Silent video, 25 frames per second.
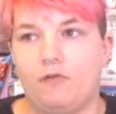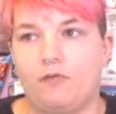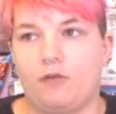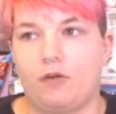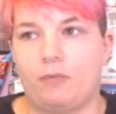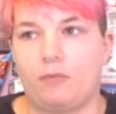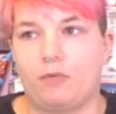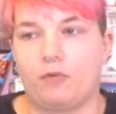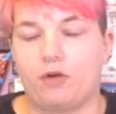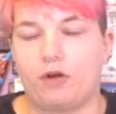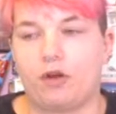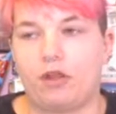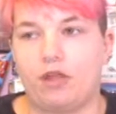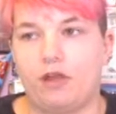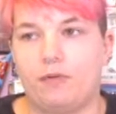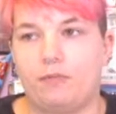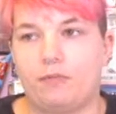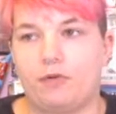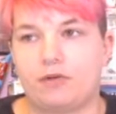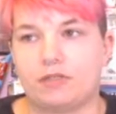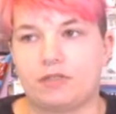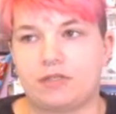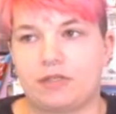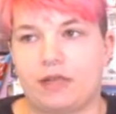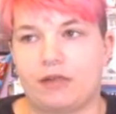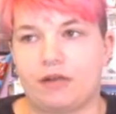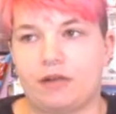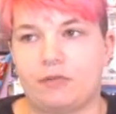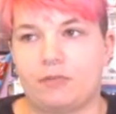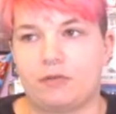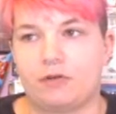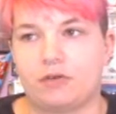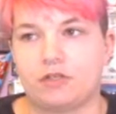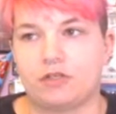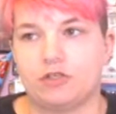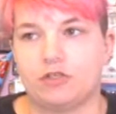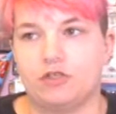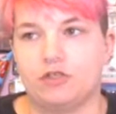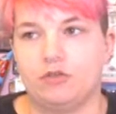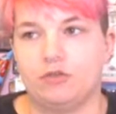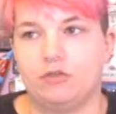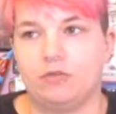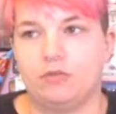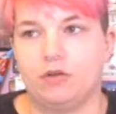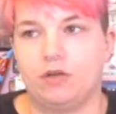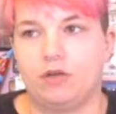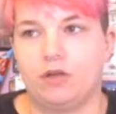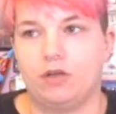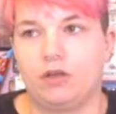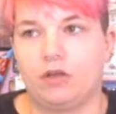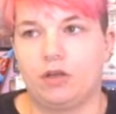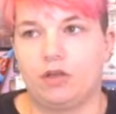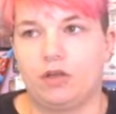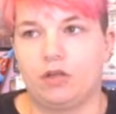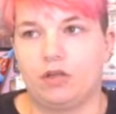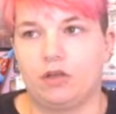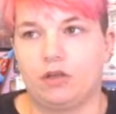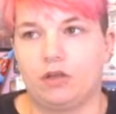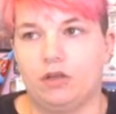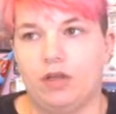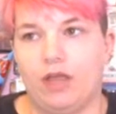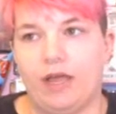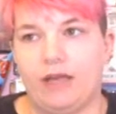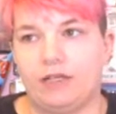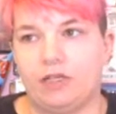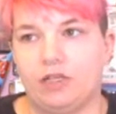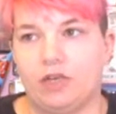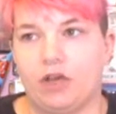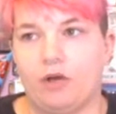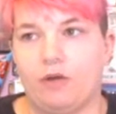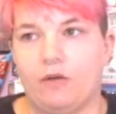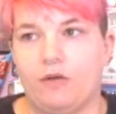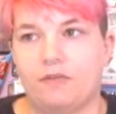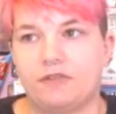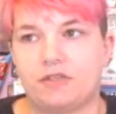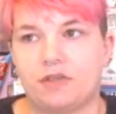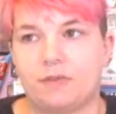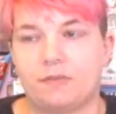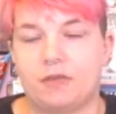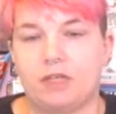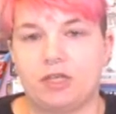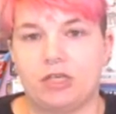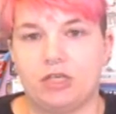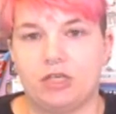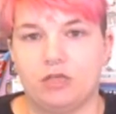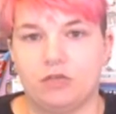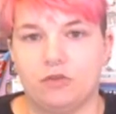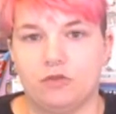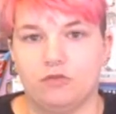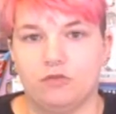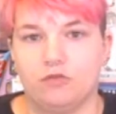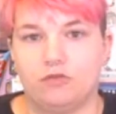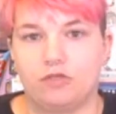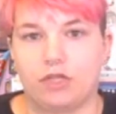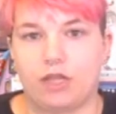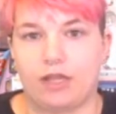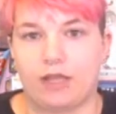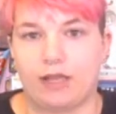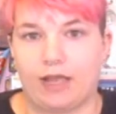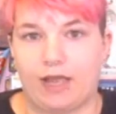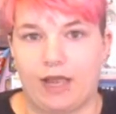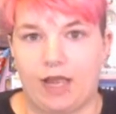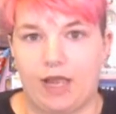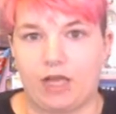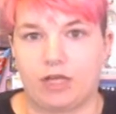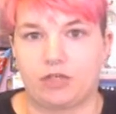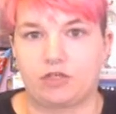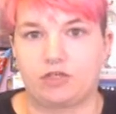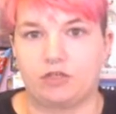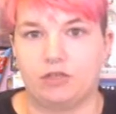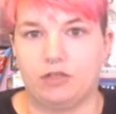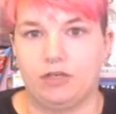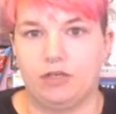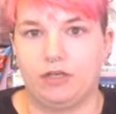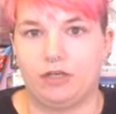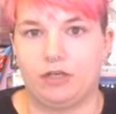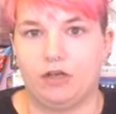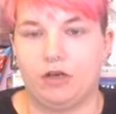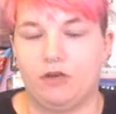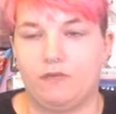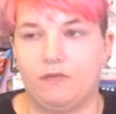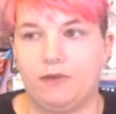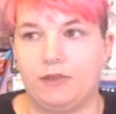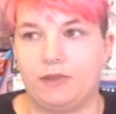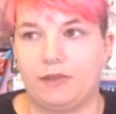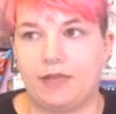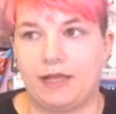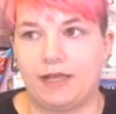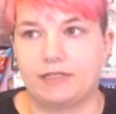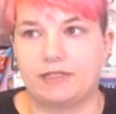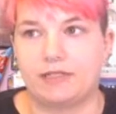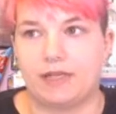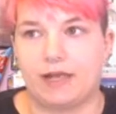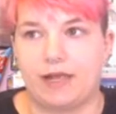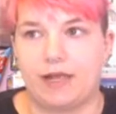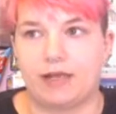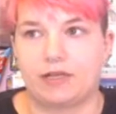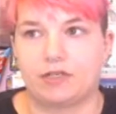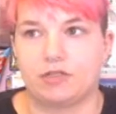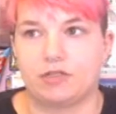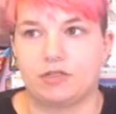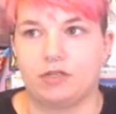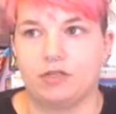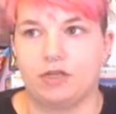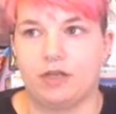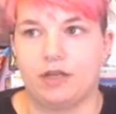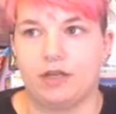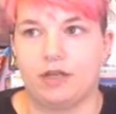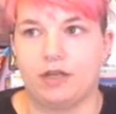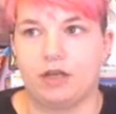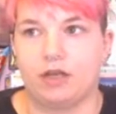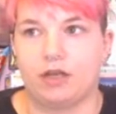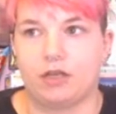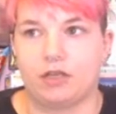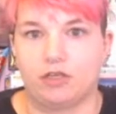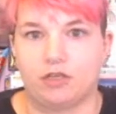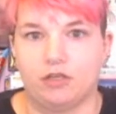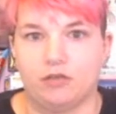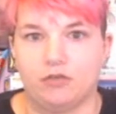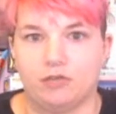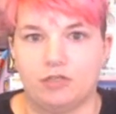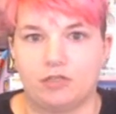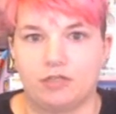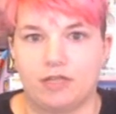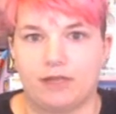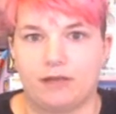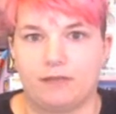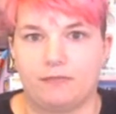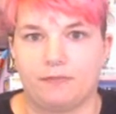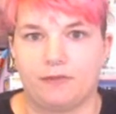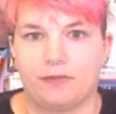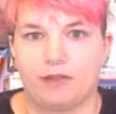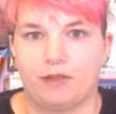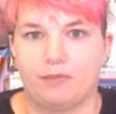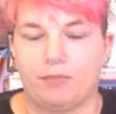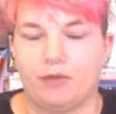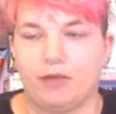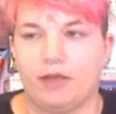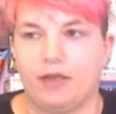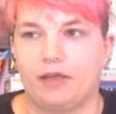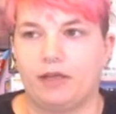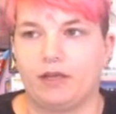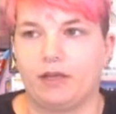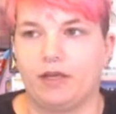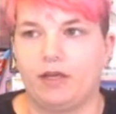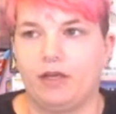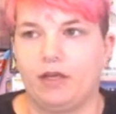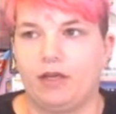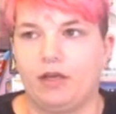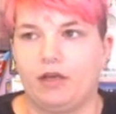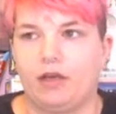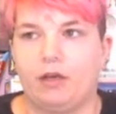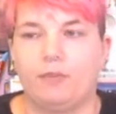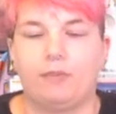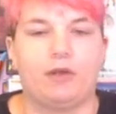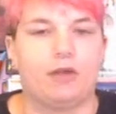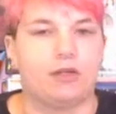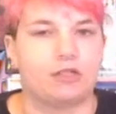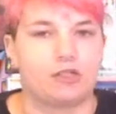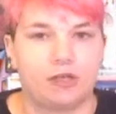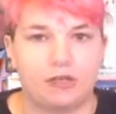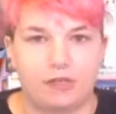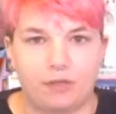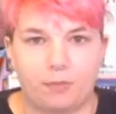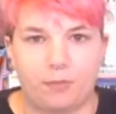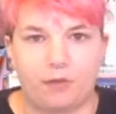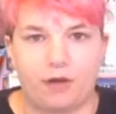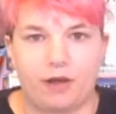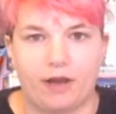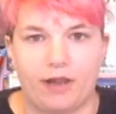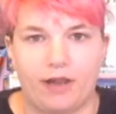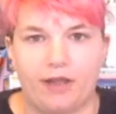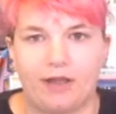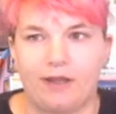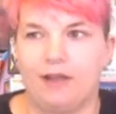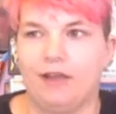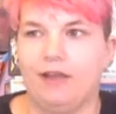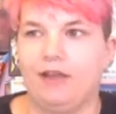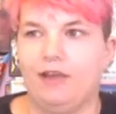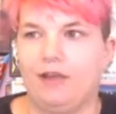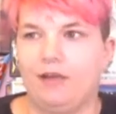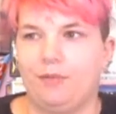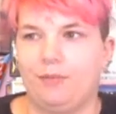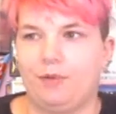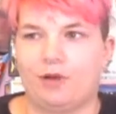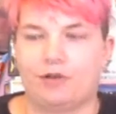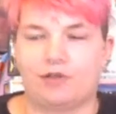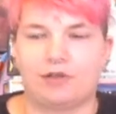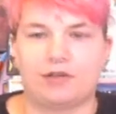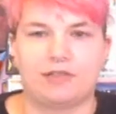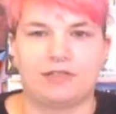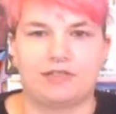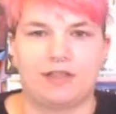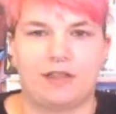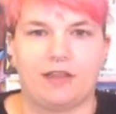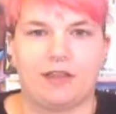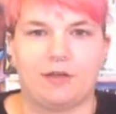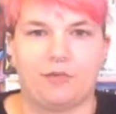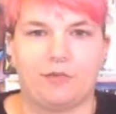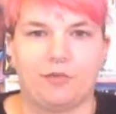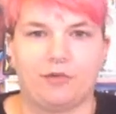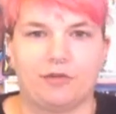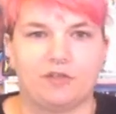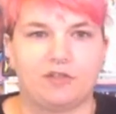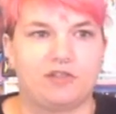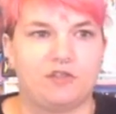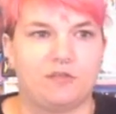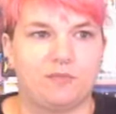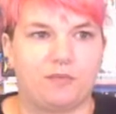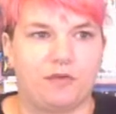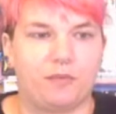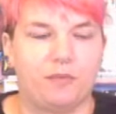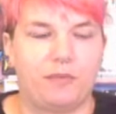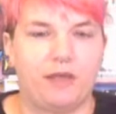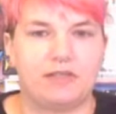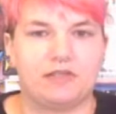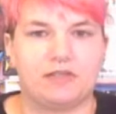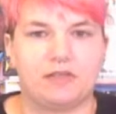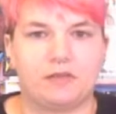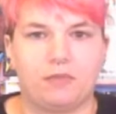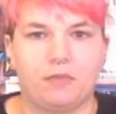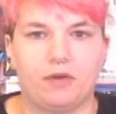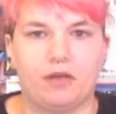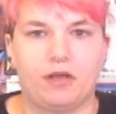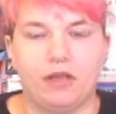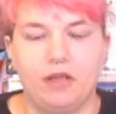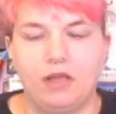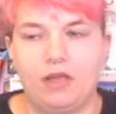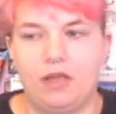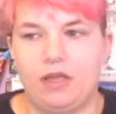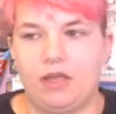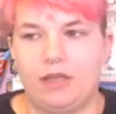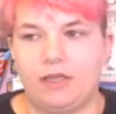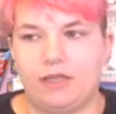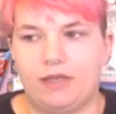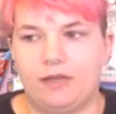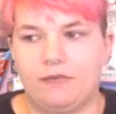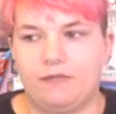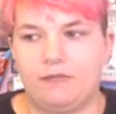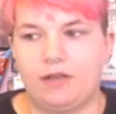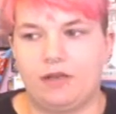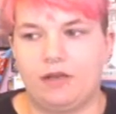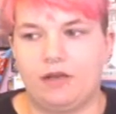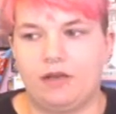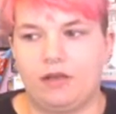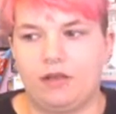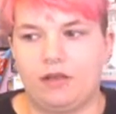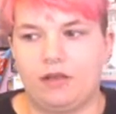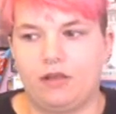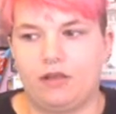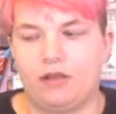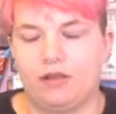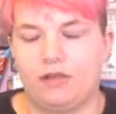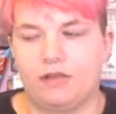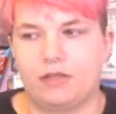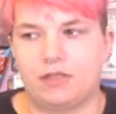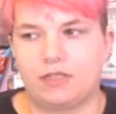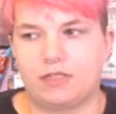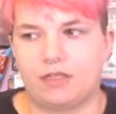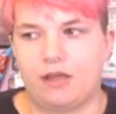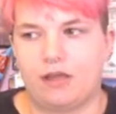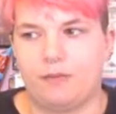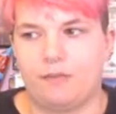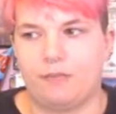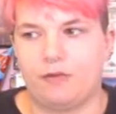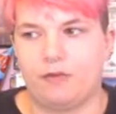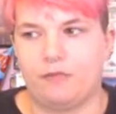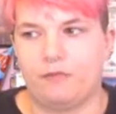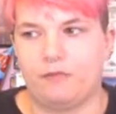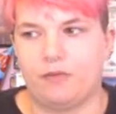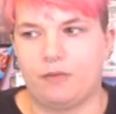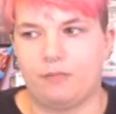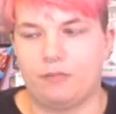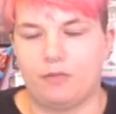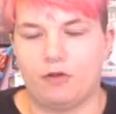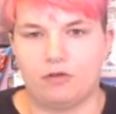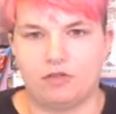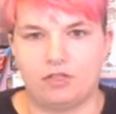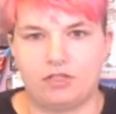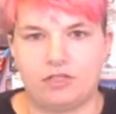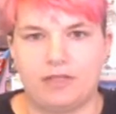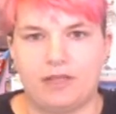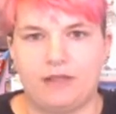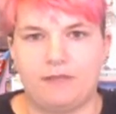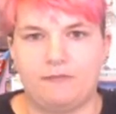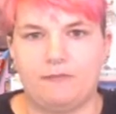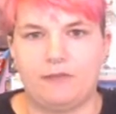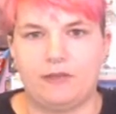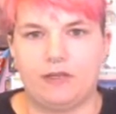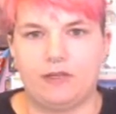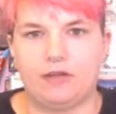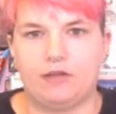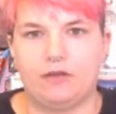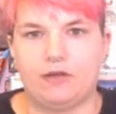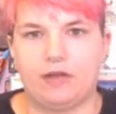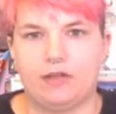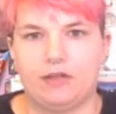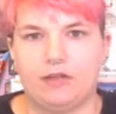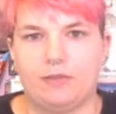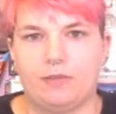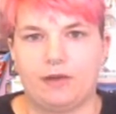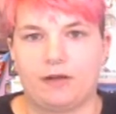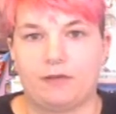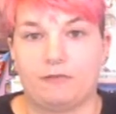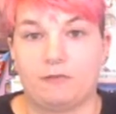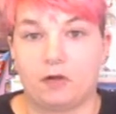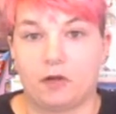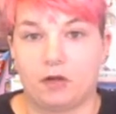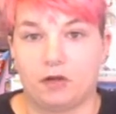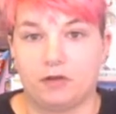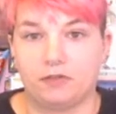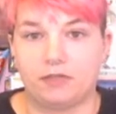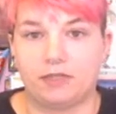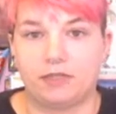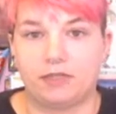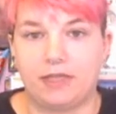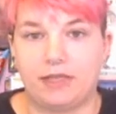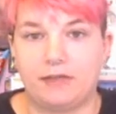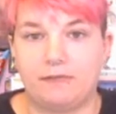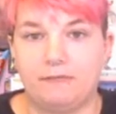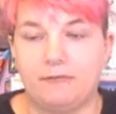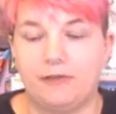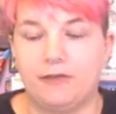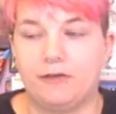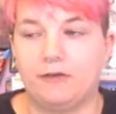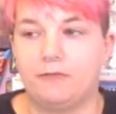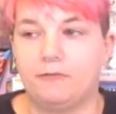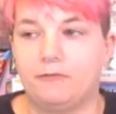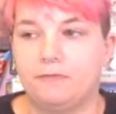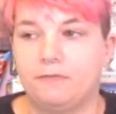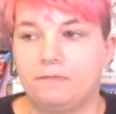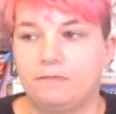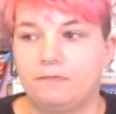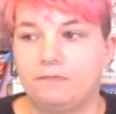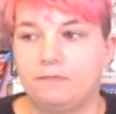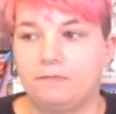for a borderline personality person to let go of something huge, like actually let go of it, that's actually like a huge thing for them. Like, I'm not trying to brag, I'm not trying to sound like we're super amazing, but given the type of emotion they feel and the amount of hurt that they feel,